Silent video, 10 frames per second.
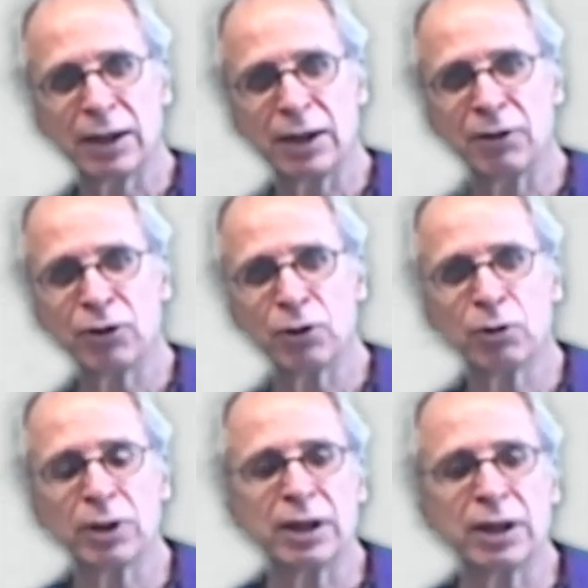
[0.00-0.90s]
give
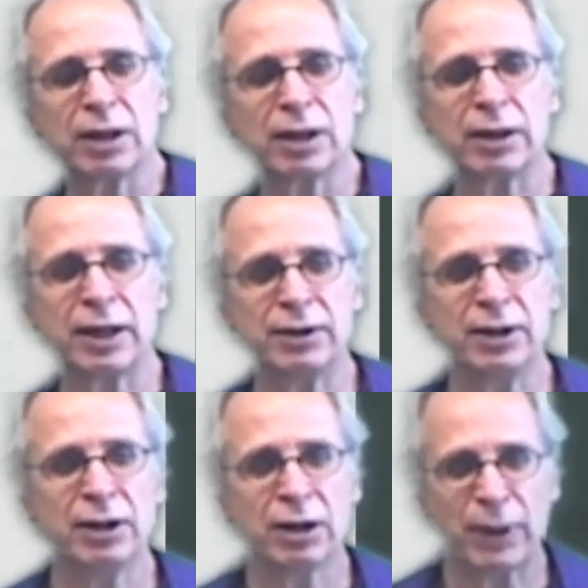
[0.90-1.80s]
you an
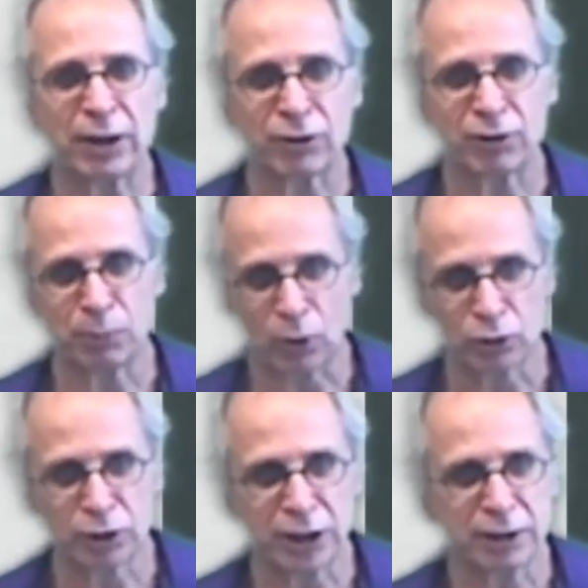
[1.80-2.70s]
idea about the
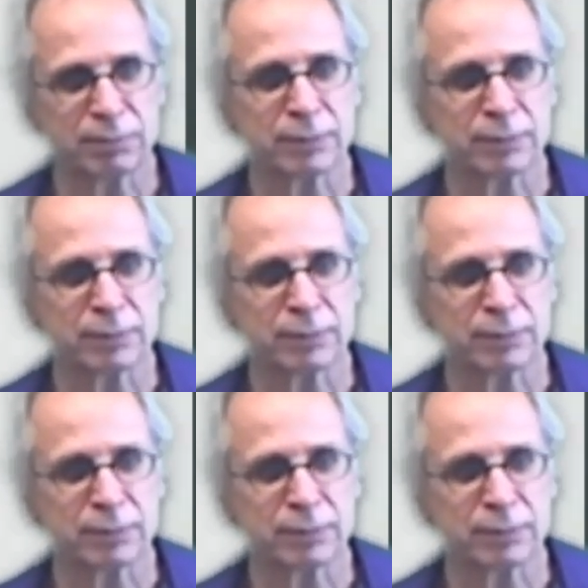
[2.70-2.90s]
bonding.